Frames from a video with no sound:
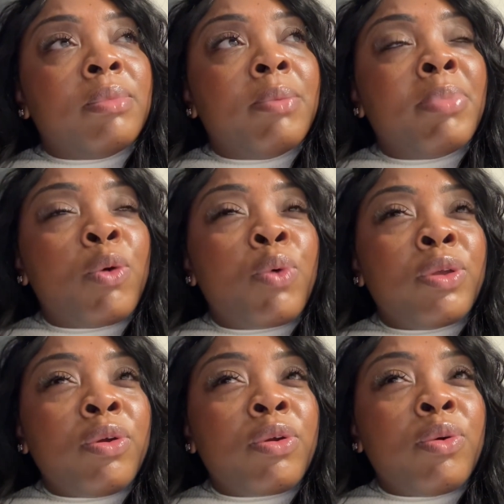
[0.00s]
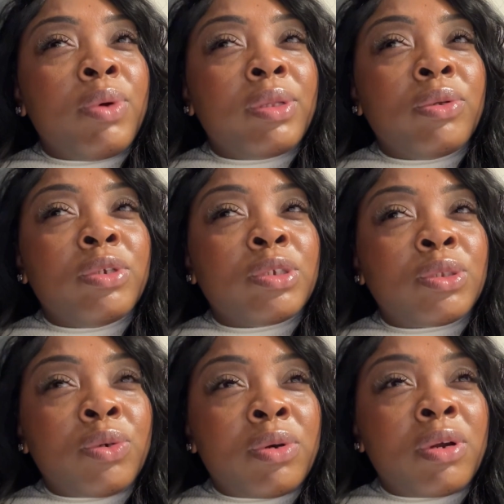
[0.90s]
But when you're going through the
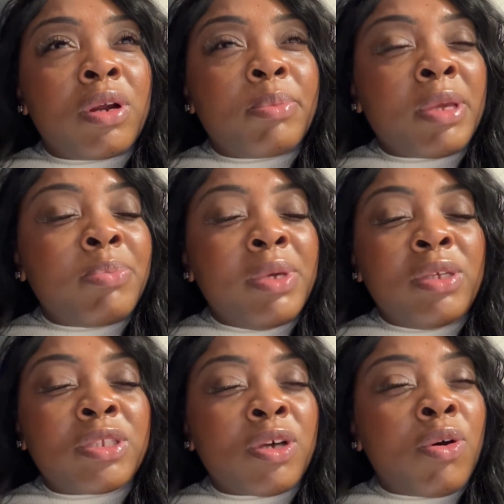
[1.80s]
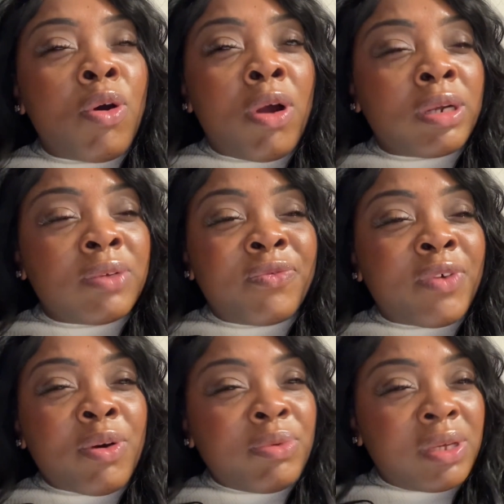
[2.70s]
storm, it'd be so hard to
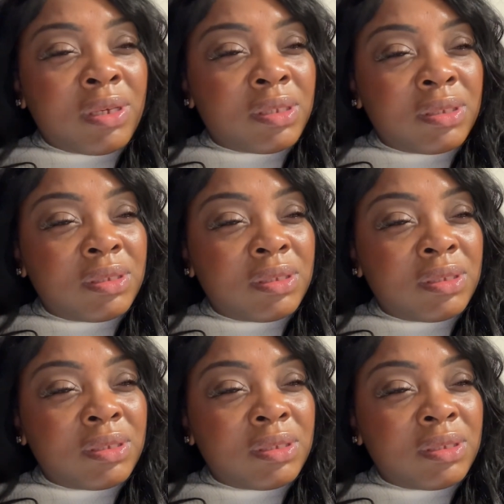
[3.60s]
focus.